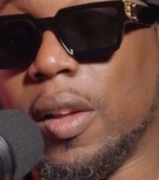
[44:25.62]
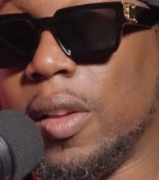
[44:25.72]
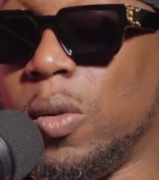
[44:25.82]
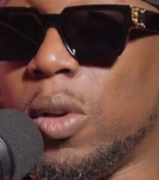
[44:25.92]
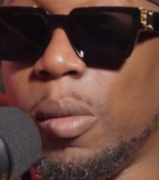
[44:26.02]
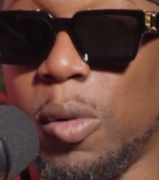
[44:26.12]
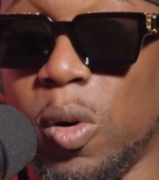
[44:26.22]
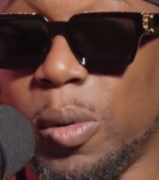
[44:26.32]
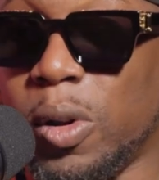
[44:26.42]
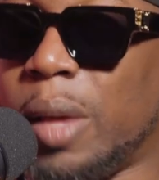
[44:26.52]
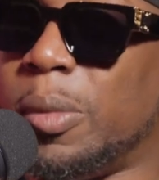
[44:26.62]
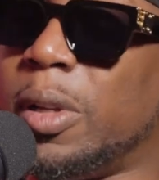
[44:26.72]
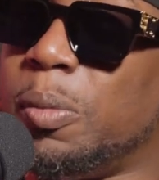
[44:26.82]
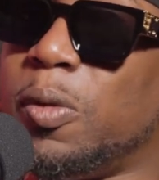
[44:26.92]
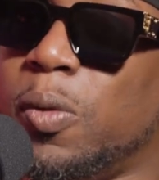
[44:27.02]
You come home and all that,
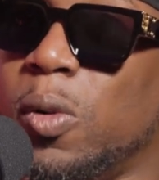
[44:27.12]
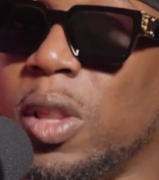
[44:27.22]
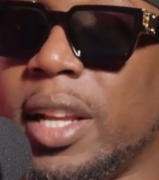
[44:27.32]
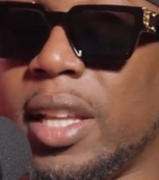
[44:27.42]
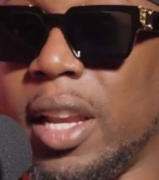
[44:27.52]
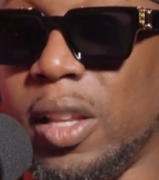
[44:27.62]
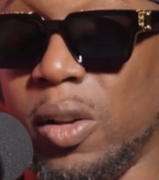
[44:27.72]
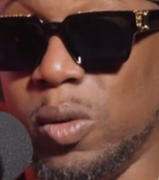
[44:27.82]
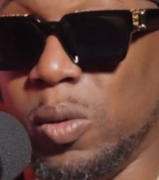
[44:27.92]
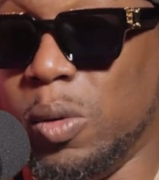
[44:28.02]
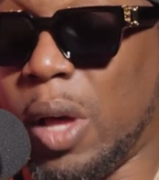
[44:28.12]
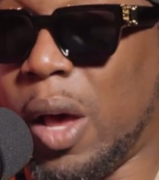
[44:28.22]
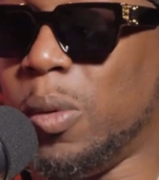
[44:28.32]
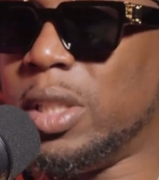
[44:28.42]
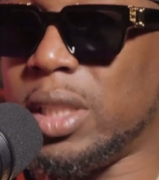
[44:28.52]
but before like that though,
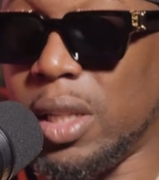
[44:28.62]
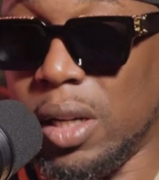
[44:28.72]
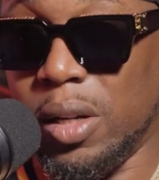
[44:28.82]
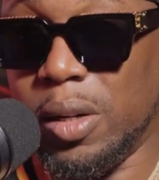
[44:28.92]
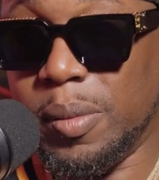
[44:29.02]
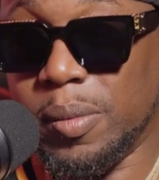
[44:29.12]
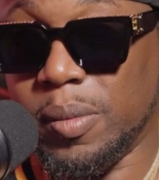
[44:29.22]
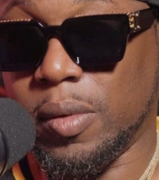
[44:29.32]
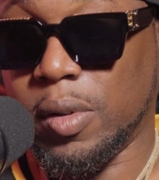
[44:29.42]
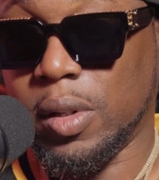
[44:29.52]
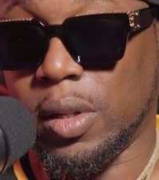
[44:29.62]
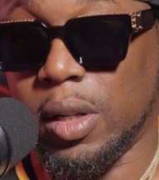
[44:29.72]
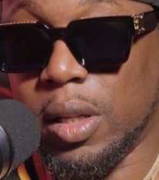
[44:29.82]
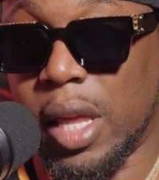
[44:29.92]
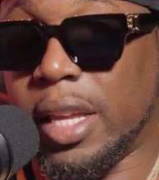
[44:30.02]
how was your
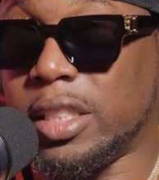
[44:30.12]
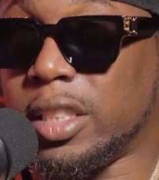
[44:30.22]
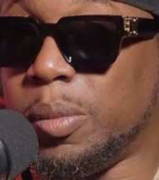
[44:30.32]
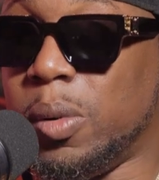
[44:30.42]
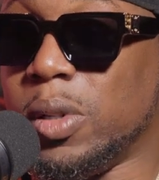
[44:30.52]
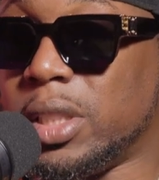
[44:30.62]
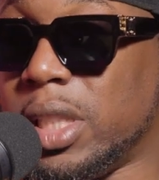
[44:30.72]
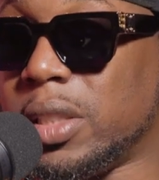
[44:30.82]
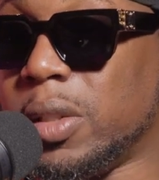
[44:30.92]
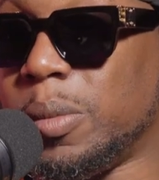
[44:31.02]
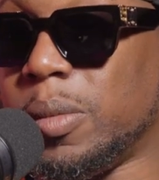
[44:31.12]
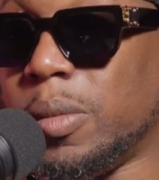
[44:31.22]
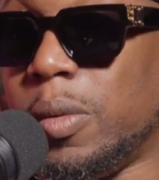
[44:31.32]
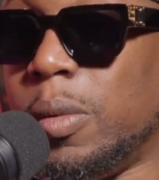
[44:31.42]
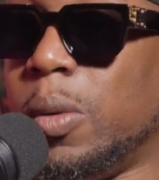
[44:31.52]
like your support system
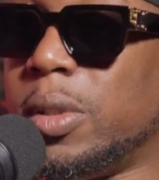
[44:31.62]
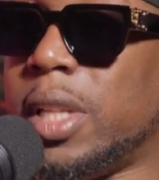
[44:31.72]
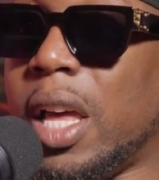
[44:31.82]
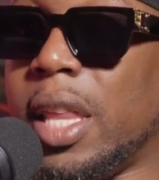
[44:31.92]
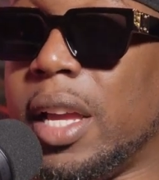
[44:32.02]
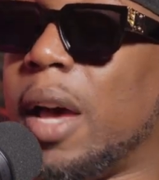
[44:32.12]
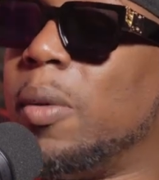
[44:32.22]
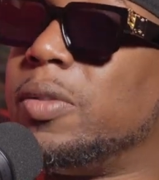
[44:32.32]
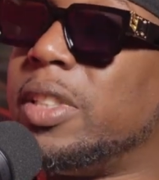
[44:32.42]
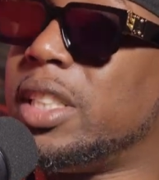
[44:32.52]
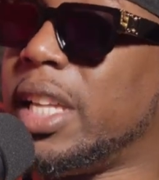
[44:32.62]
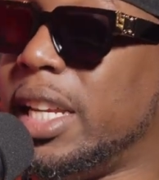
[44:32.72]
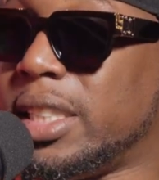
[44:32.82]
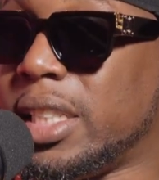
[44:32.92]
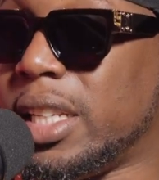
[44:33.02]
when you was down? Like how was
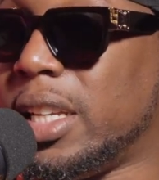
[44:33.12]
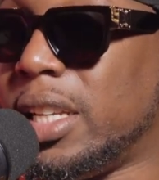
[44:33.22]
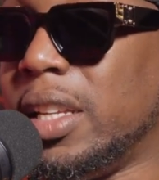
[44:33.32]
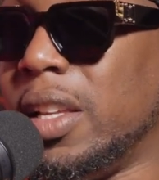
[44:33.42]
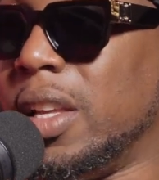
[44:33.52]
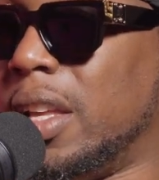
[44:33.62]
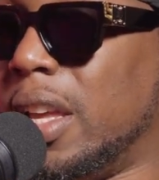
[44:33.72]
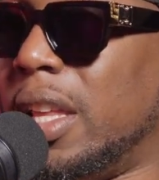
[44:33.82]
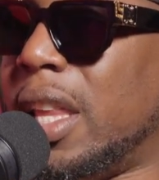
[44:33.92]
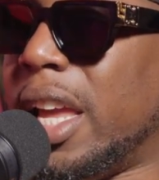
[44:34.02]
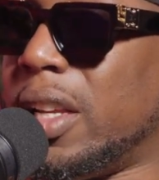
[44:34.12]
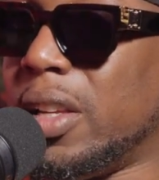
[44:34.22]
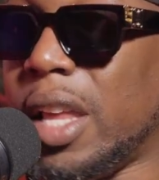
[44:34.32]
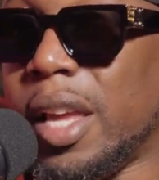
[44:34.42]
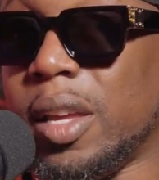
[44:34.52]
visitation and like
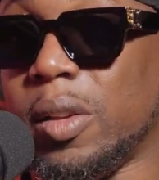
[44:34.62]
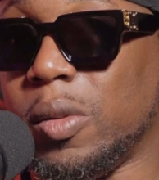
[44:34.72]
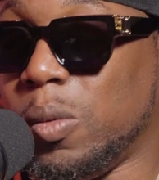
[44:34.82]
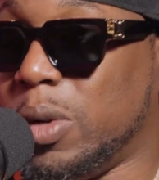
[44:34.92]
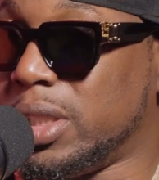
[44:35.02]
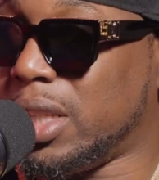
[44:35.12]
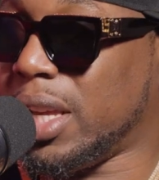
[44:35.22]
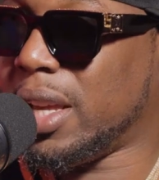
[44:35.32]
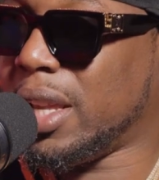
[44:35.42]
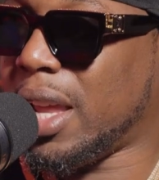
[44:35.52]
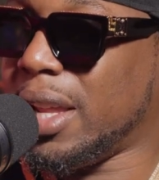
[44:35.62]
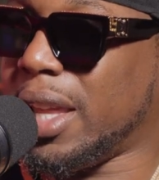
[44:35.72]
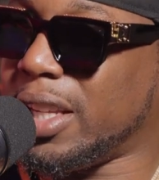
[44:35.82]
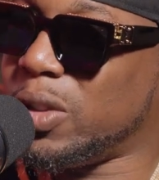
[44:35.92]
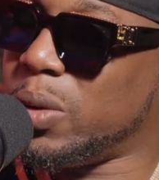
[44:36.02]
was it like a lot?
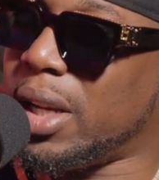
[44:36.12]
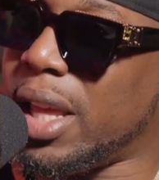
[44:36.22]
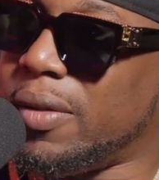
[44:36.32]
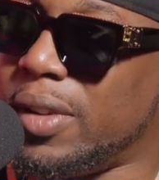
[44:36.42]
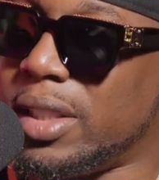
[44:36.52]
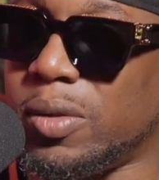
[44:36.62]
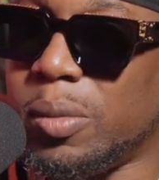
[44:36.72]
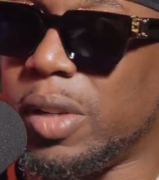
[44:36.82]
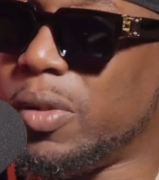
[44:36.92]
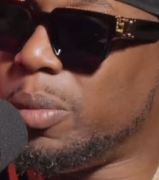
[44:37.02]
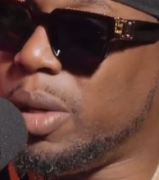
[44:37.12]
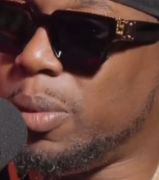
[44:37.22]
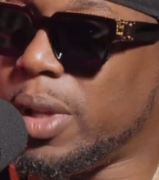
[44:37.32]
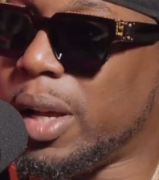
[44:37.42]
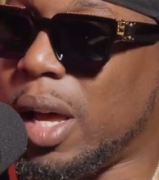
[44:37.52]
Like did you get a lot of visits from different
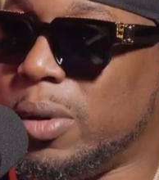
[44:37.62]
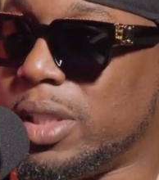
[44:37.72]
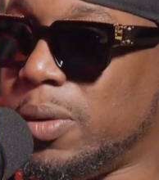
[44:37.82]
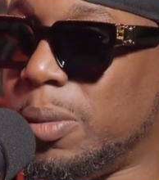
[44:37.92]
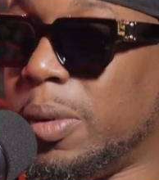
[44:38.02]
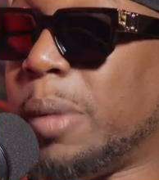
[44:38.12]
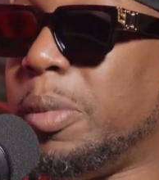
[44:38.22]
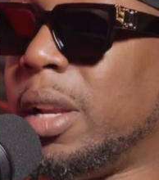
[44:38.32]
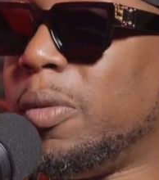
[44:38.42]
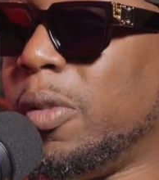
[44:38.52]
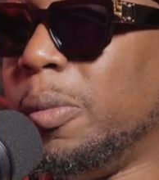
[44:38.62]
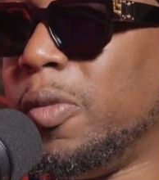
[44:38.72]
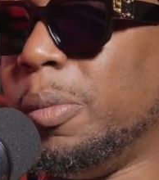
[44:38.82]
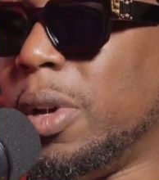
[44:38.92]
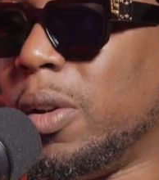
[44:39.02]
people? Like how was it for like being a
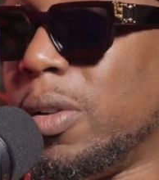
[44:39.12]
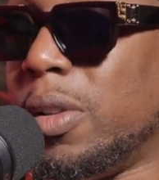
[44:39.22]
female?